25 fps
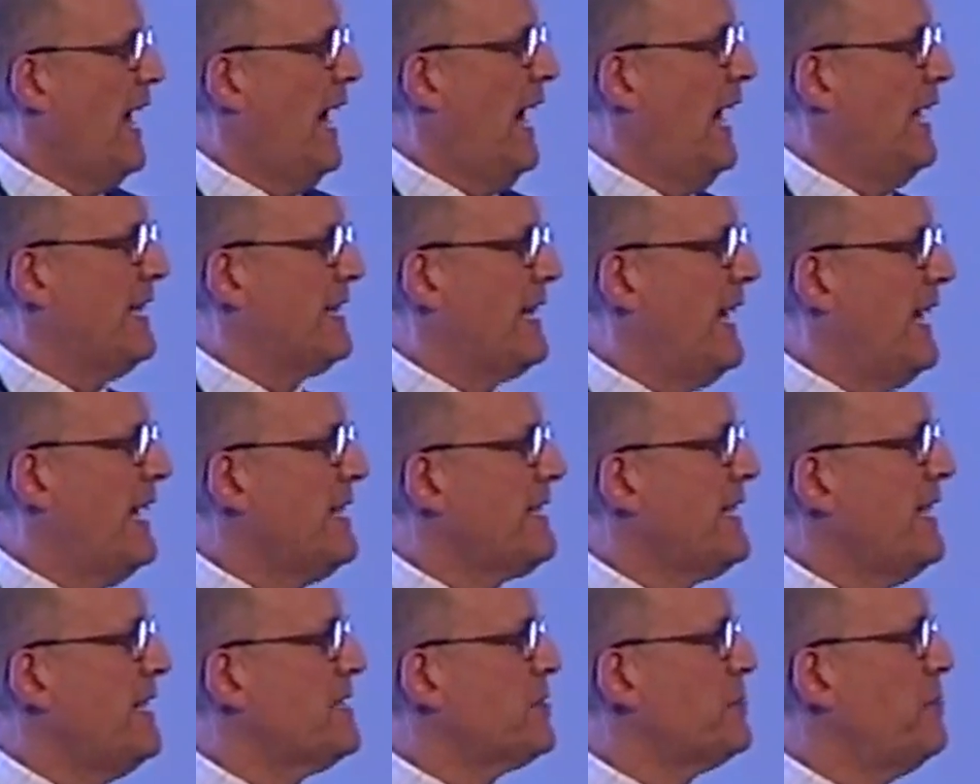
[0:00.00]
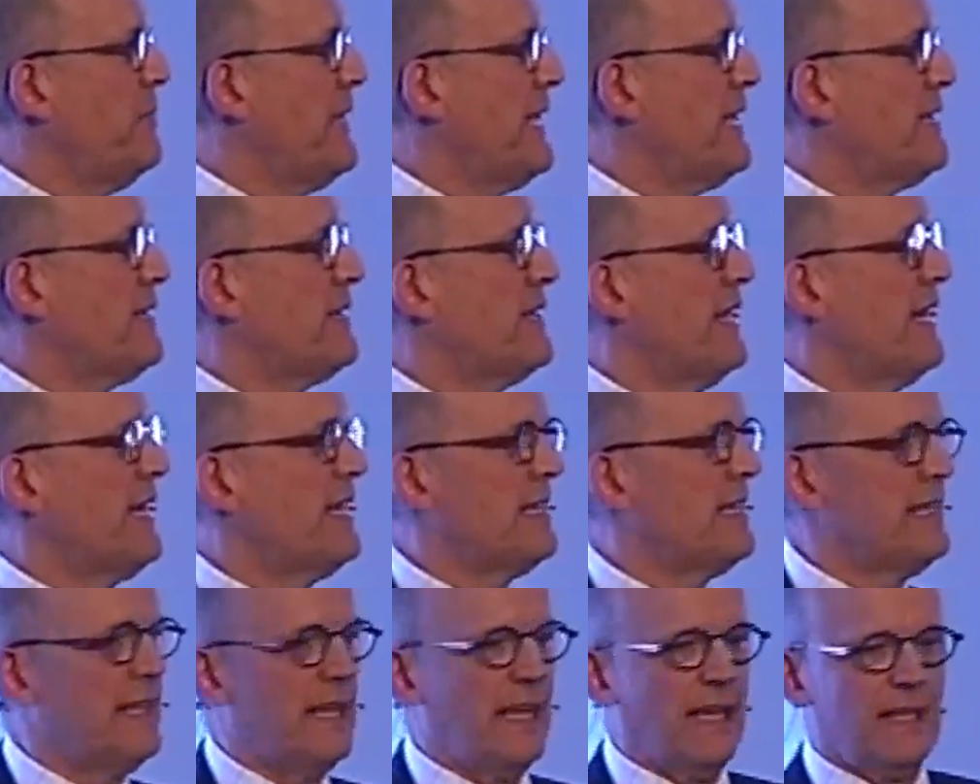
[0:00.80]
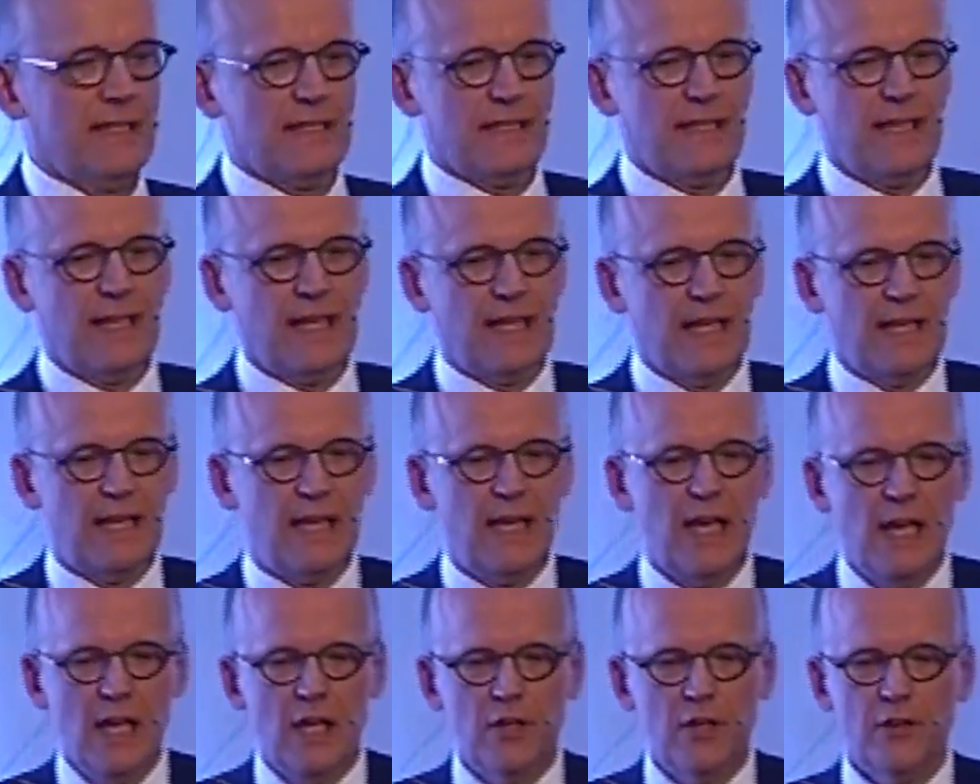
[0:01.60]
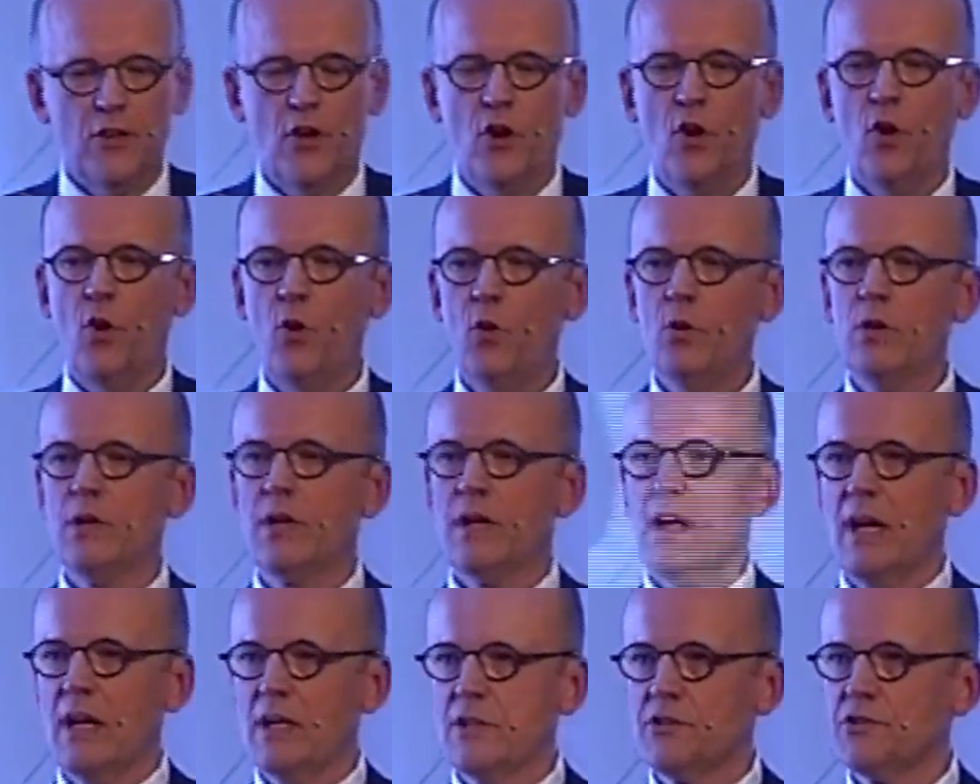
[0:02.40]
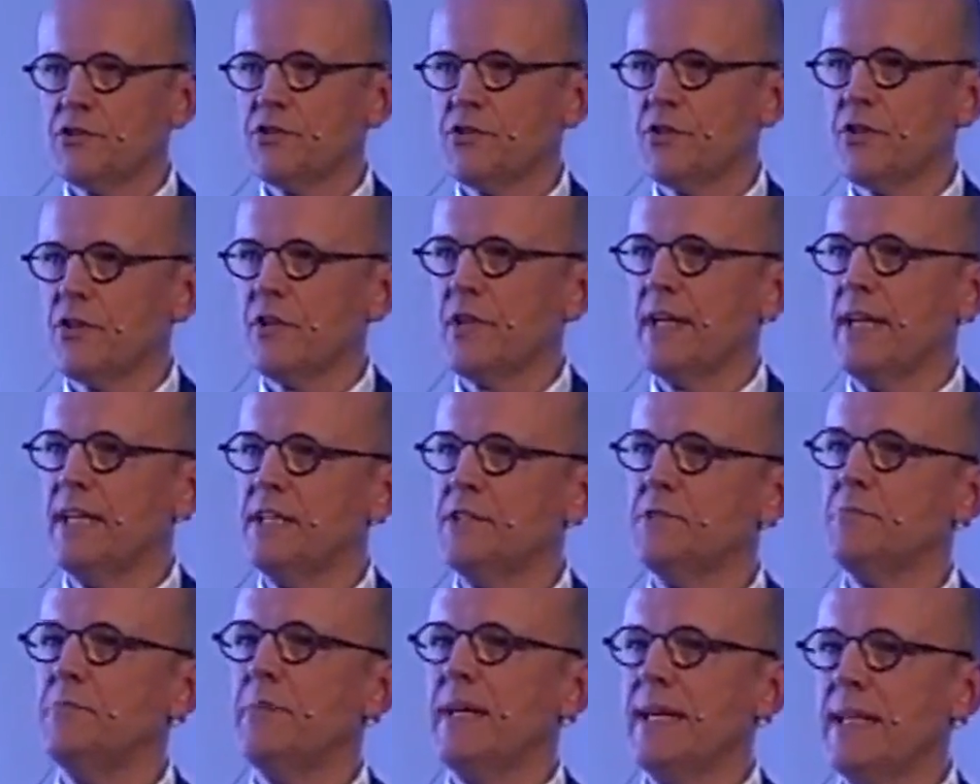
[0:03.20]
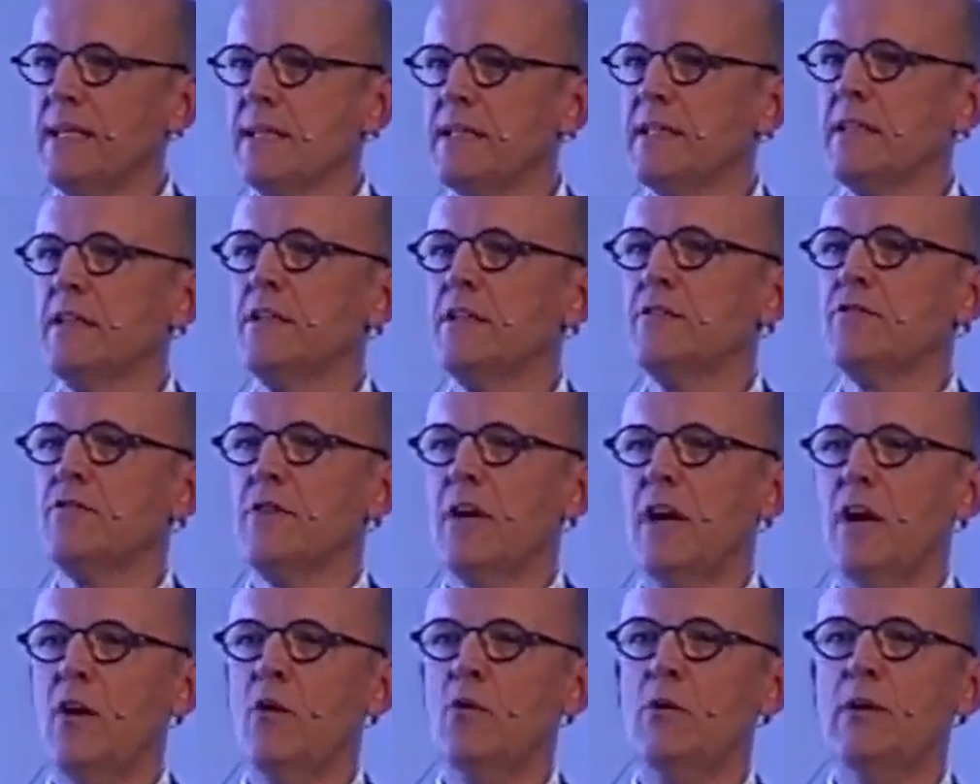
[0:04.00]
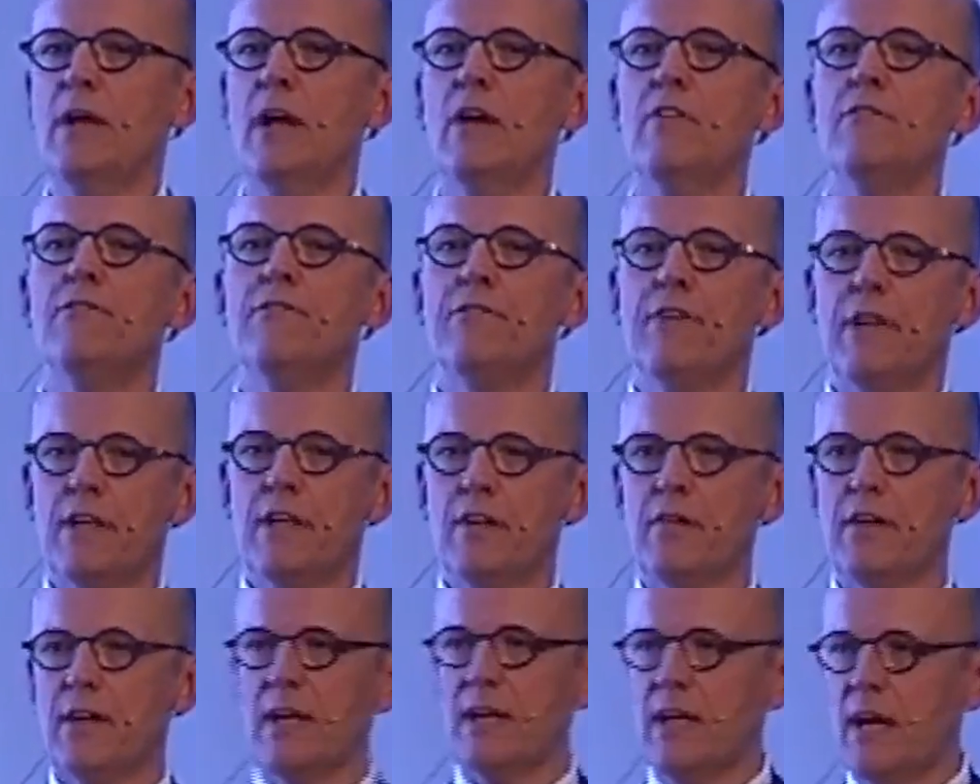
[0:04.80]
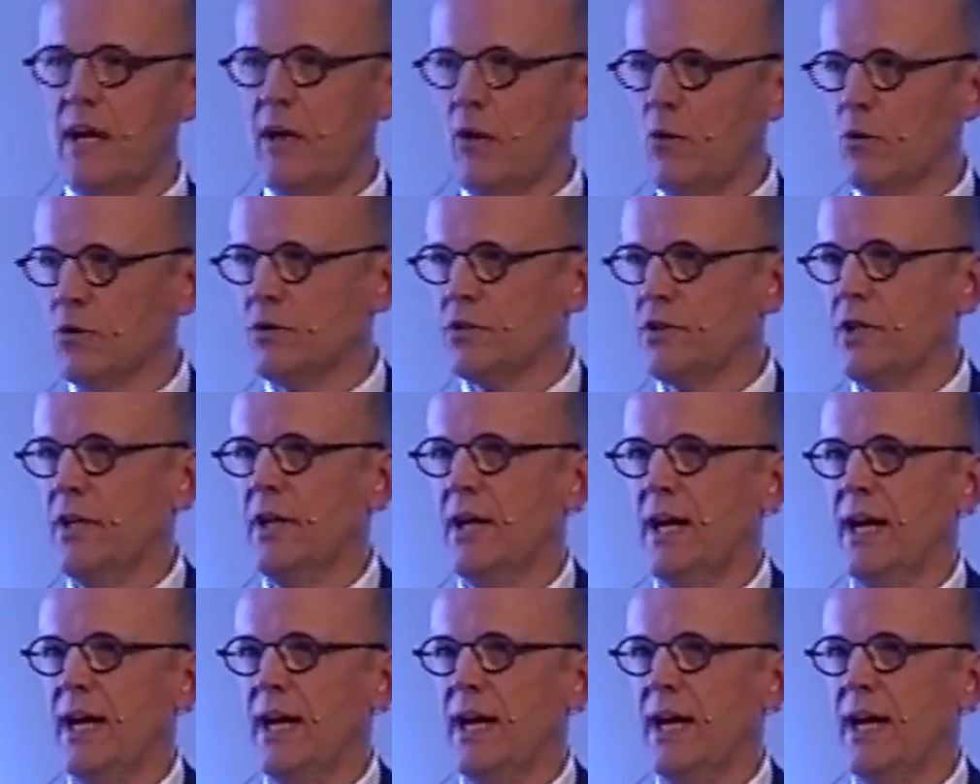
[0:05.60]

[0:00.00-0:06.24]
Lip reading: And that has meant then that the whole culture is built around figuring out